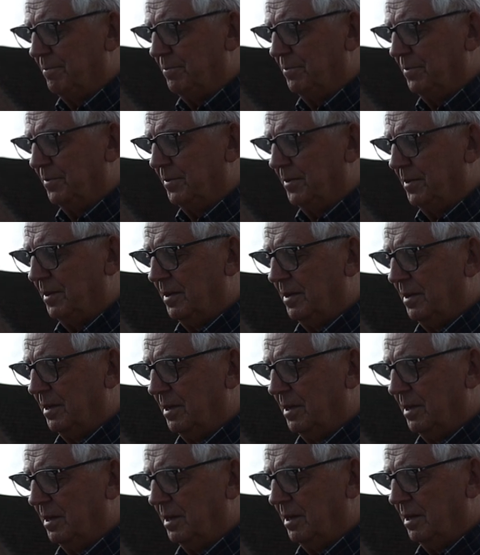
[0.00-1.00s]

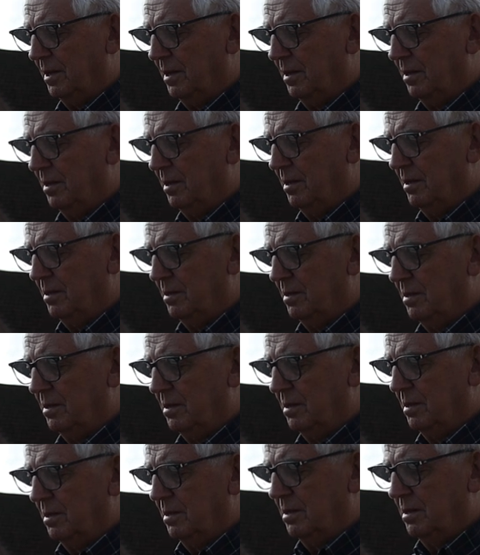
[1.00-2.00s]

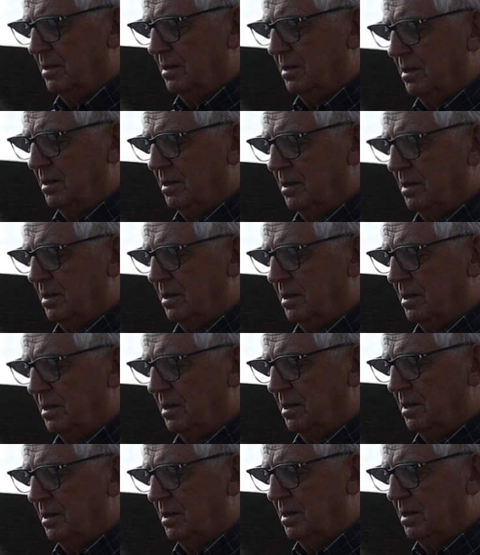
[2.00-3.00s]

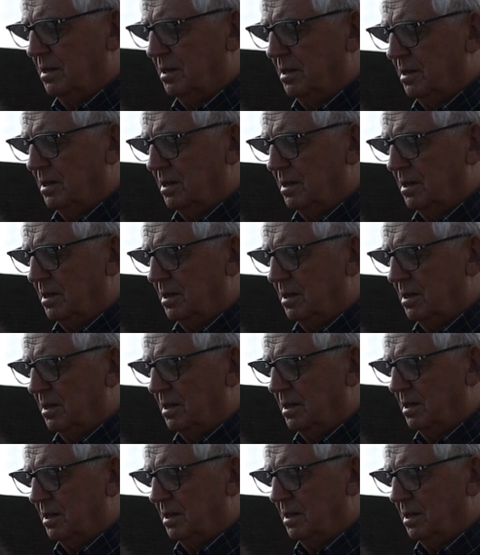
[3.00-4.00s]

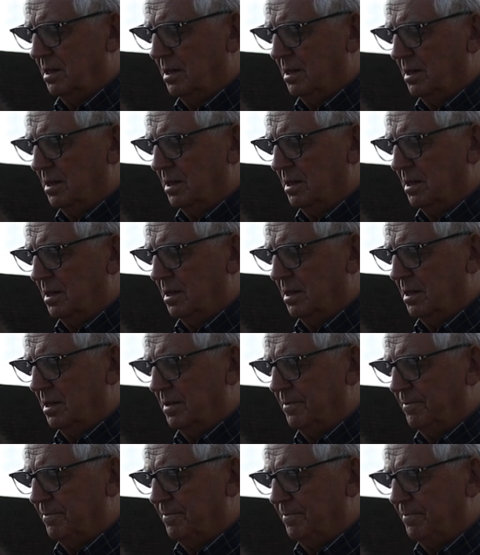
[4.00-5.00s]

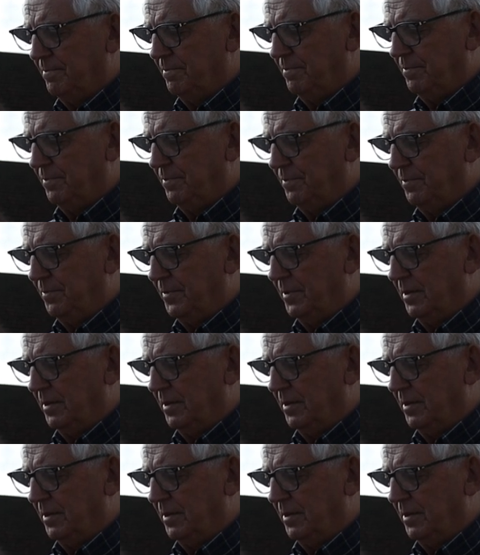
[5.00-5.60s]
Nothing is said.